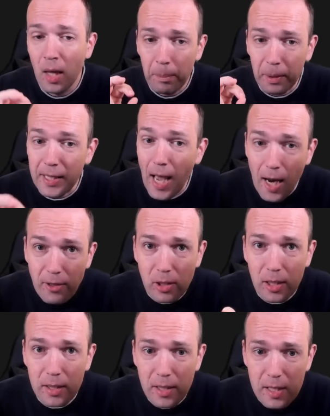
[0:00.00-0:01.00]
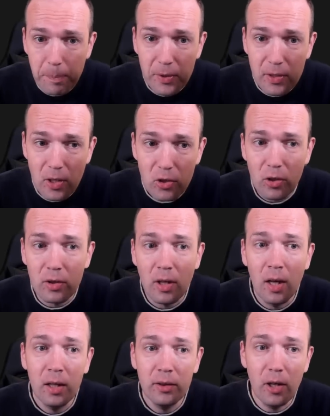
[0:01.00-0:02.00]
But actually in this position,
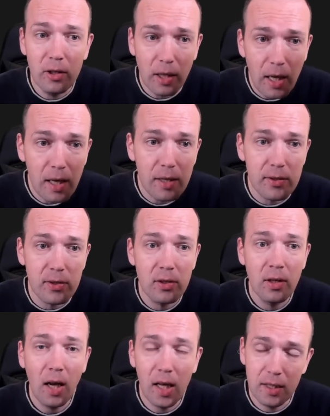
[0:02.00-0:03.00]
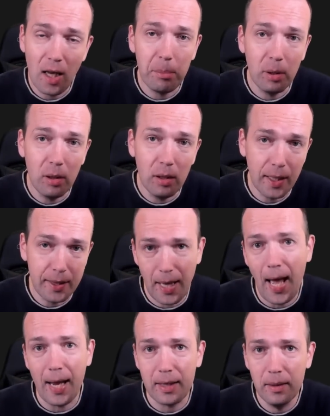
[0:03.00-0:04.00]
there is a double
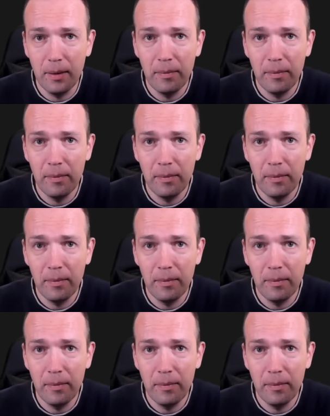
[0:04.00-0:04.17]
attack.